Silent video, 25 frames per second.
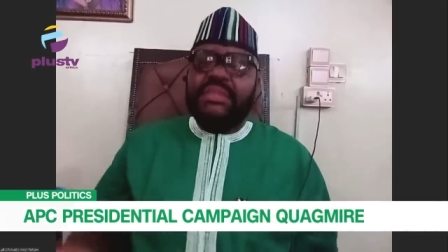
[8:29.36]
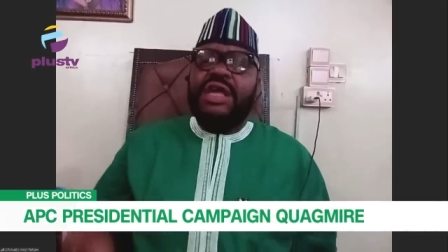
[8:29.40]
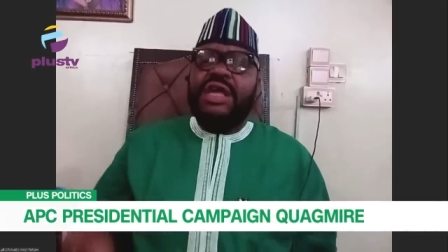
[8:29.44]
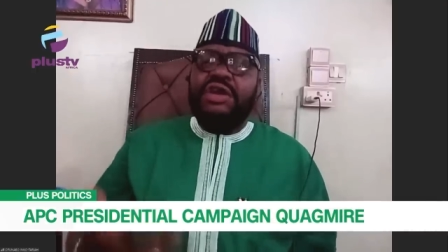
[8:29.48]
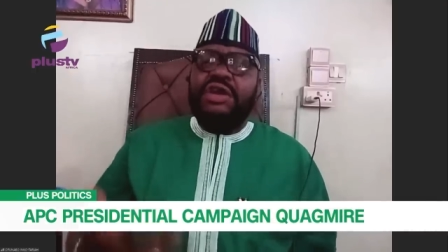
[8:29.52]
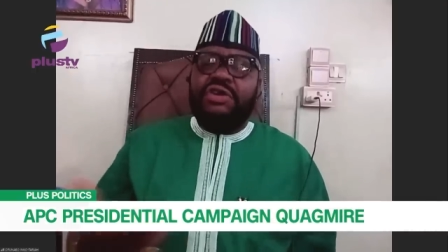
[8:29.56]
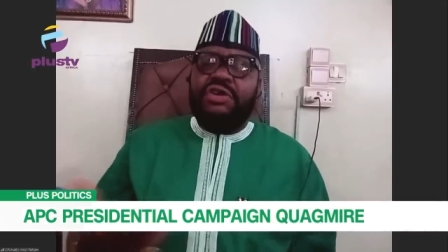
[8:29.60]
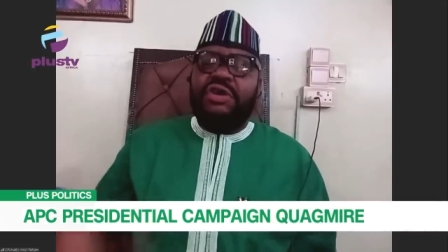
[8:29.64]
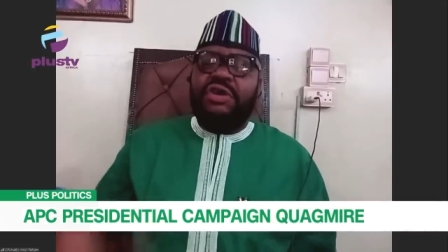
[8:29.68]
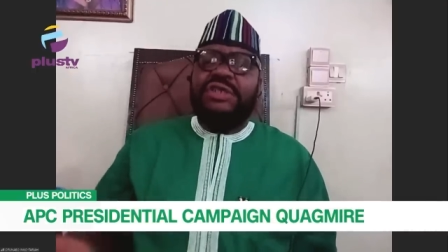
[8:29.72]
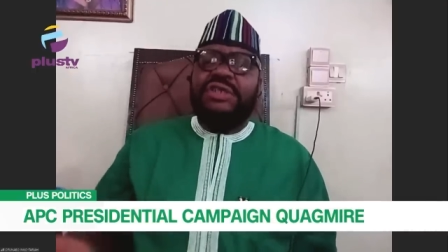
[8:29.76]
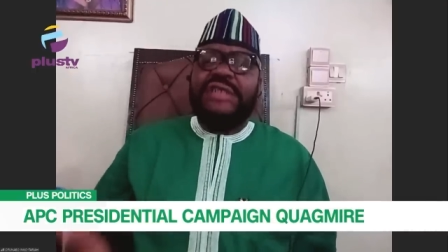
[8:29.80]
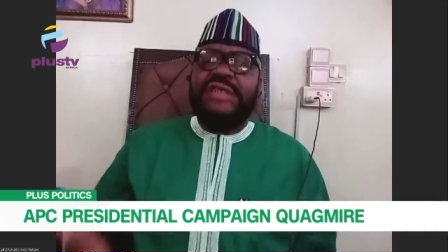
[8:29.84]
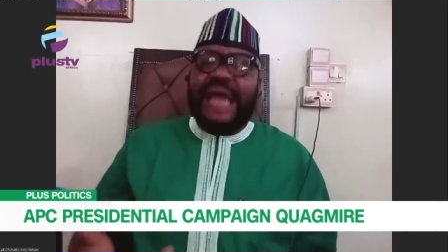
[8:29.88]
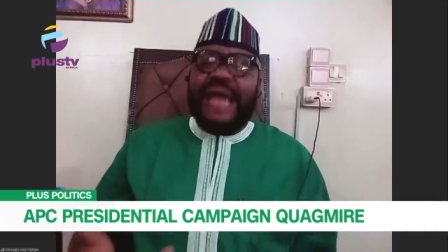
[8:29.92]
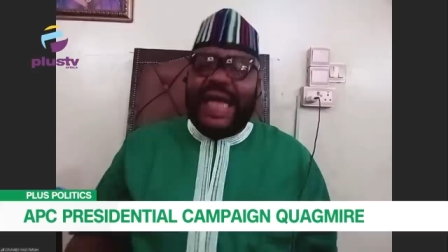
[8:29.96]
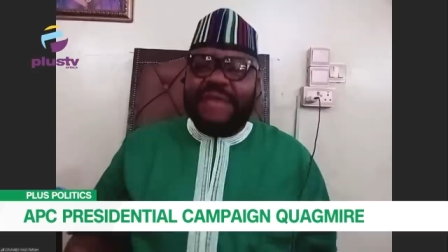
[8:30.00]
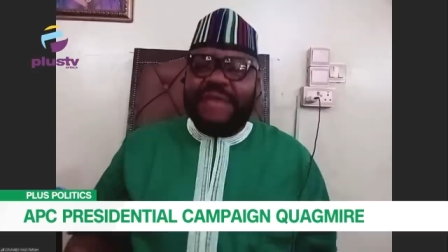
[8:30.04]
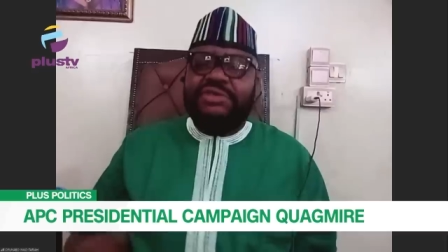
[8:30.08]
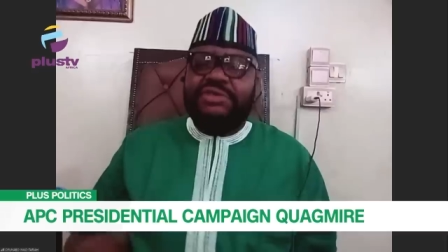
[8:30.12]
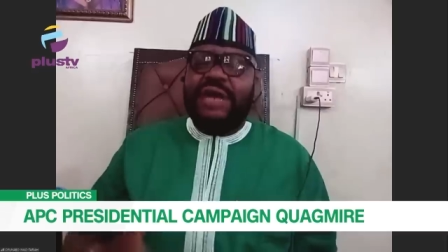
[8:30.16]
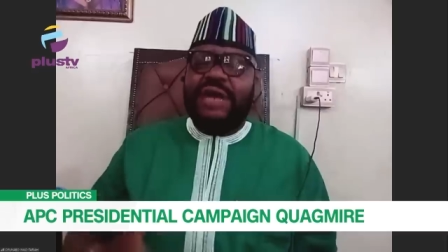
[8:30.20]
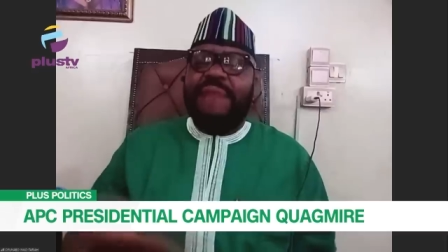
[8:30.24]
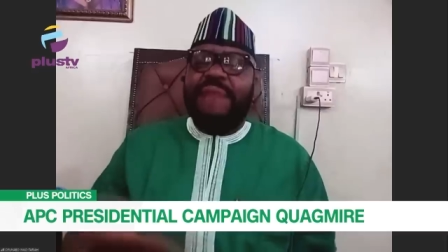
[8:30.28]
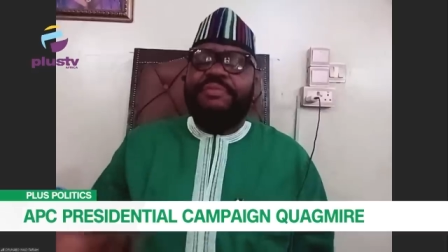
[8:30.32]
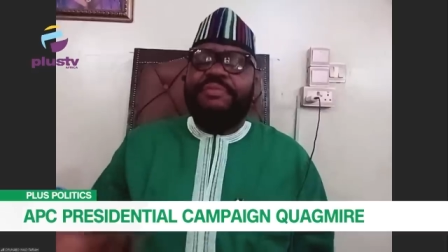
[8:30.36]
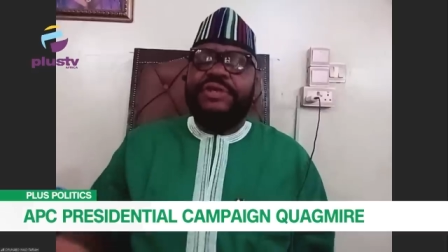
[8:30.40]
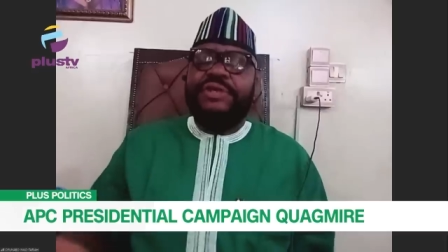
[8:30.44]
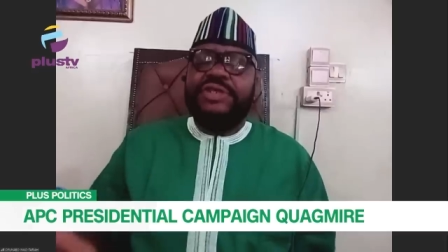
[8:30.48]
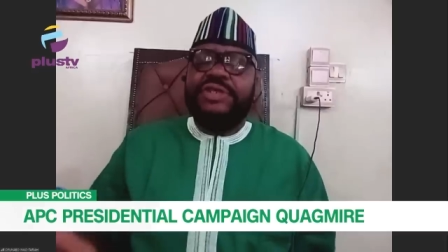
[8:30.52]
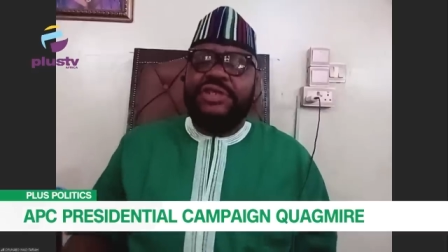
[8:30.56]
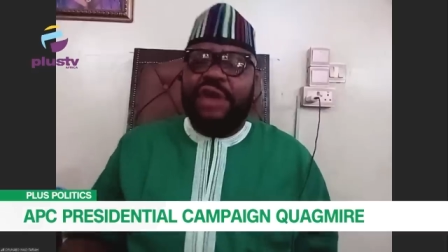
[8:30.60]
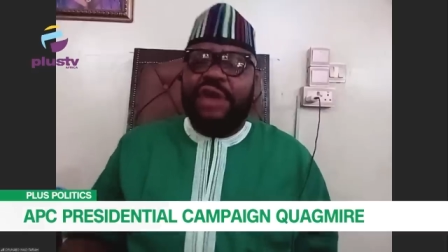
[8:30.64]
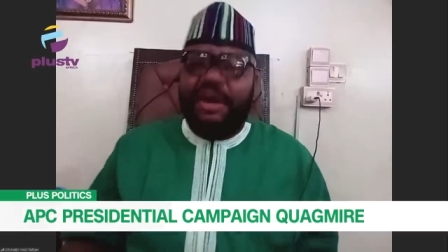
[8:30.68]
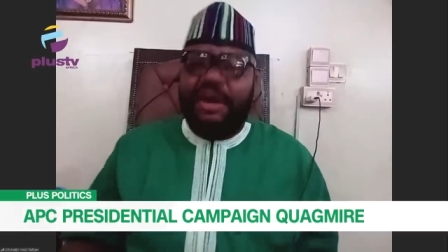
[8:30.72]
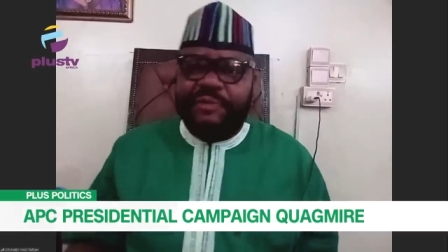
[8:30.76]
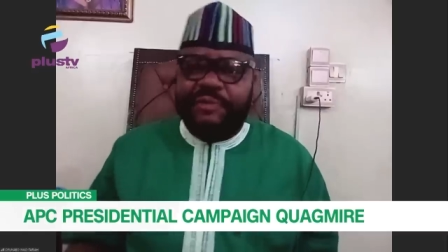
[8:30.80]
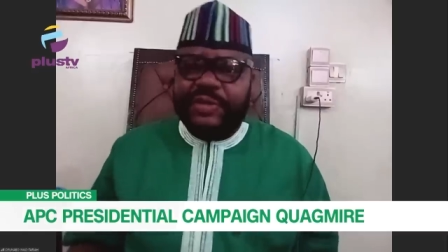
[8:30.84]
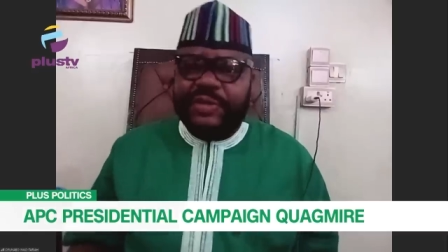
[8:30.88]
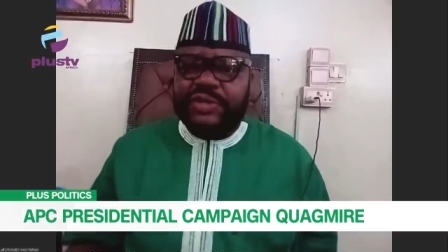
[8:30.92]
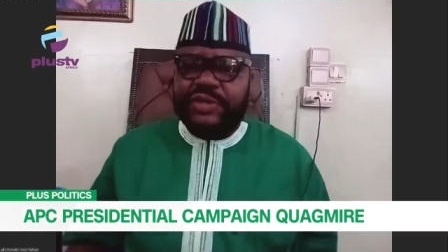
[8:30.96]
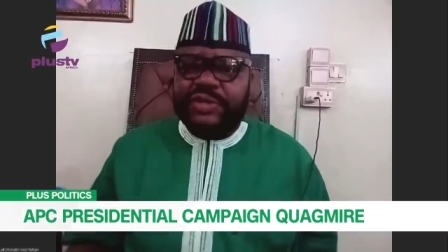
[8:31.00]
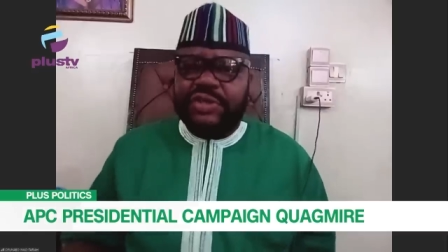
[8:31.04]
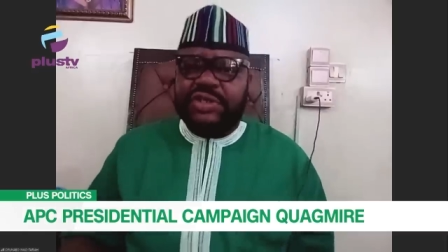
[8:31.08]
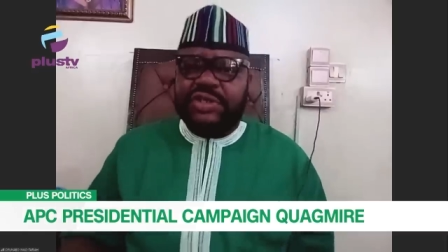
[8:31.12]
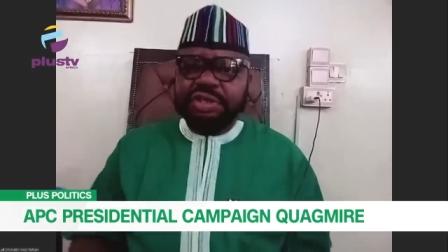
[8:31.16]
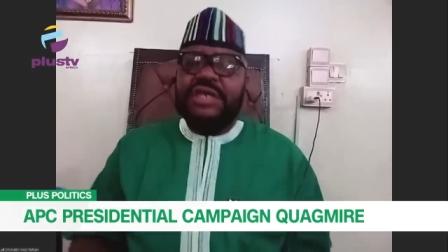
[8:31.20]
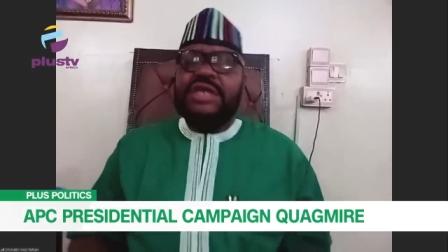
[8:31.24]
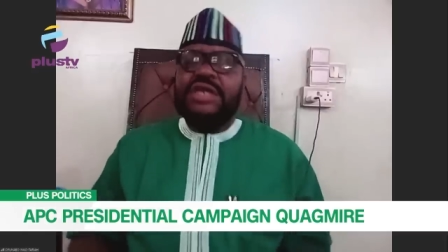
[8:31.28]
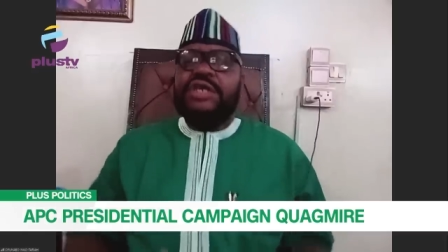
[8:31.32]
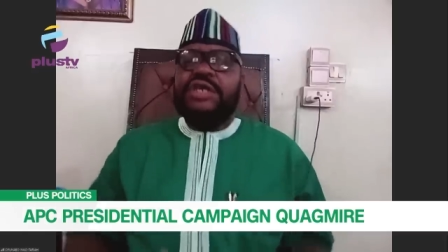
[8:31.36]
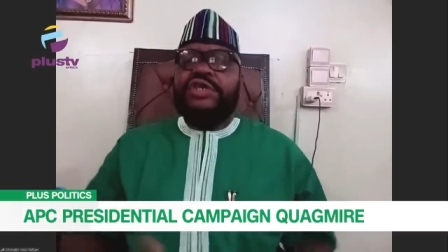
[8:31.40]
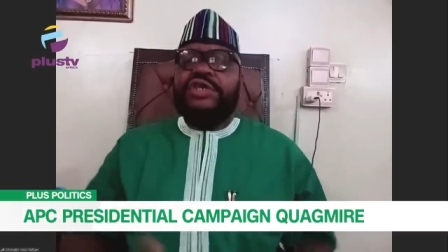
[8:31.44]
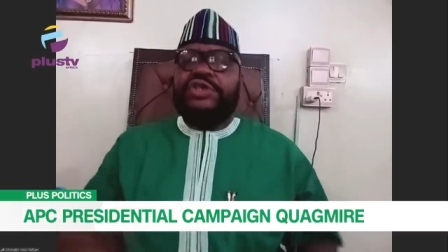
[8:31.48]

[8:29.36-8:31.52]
he goes ahead to abuse his office to say,